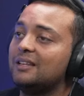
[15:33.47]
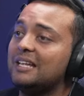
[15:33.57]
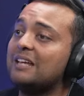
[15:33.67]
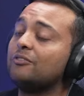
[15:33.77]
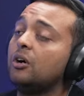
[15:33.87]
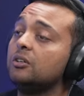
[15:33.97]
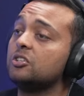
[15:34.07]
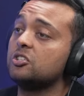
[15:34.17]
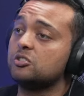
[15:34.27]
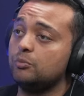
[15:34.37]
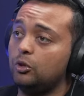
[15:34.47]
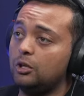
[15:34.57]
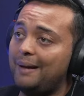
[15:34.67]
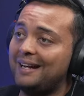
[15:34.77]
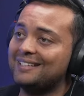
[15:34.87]
Then they've gone to the smaller
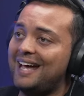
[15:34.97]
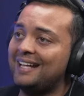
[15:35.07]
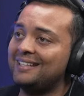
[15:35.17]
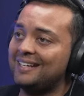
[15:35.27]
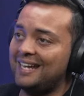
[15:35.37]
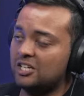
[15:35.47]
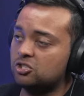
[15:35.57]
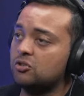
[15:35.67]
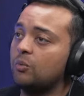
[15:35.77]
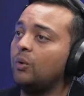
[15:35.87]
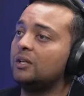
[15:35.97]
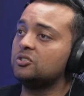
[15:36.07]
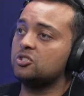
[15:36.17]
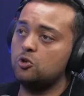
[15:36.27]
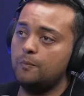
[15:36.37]
bank to add that extra one to two